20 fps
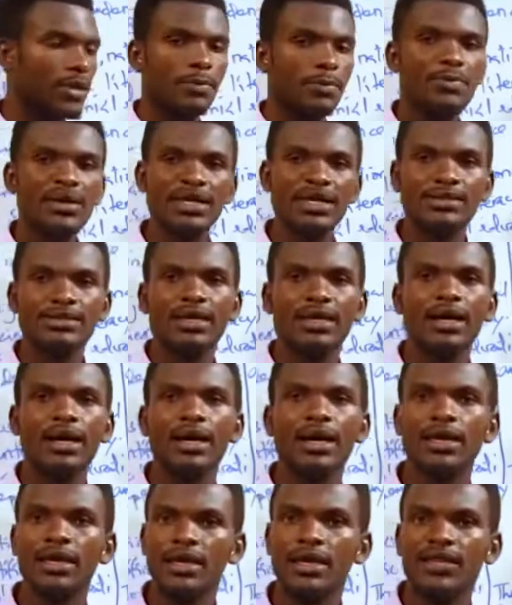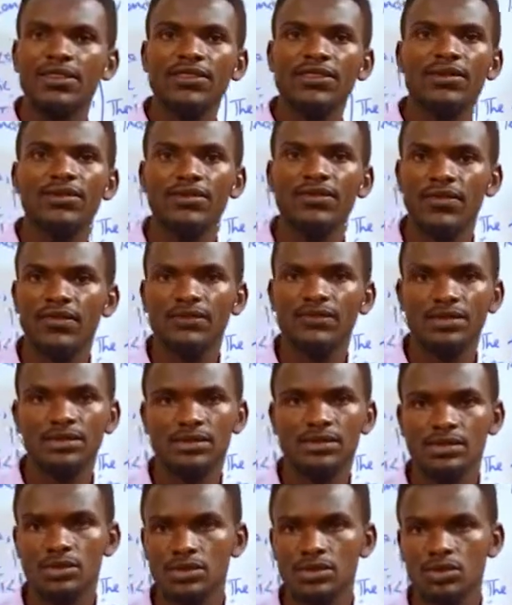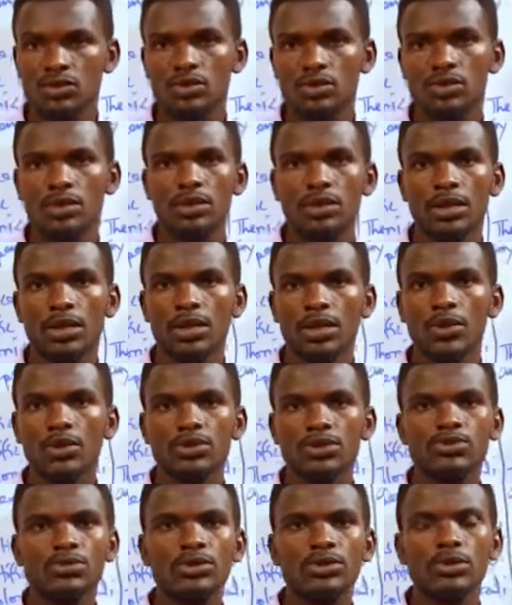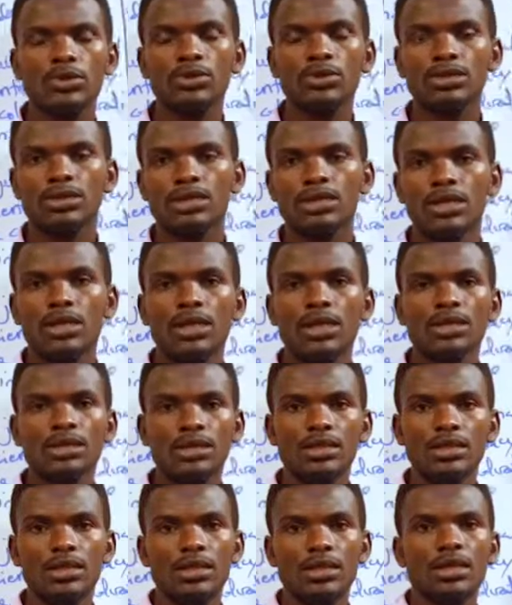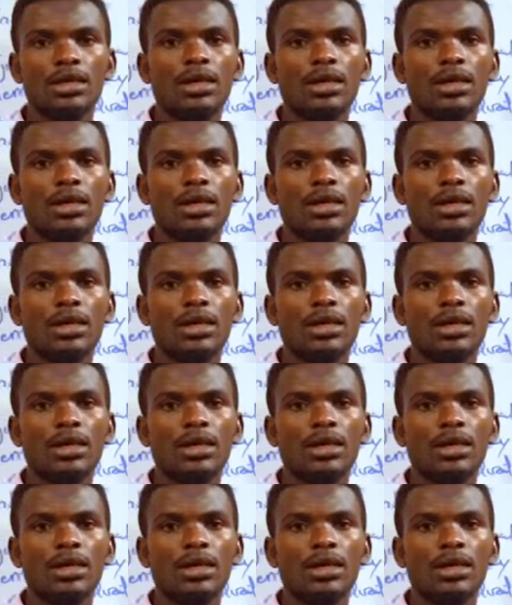better health services in the hospitals and the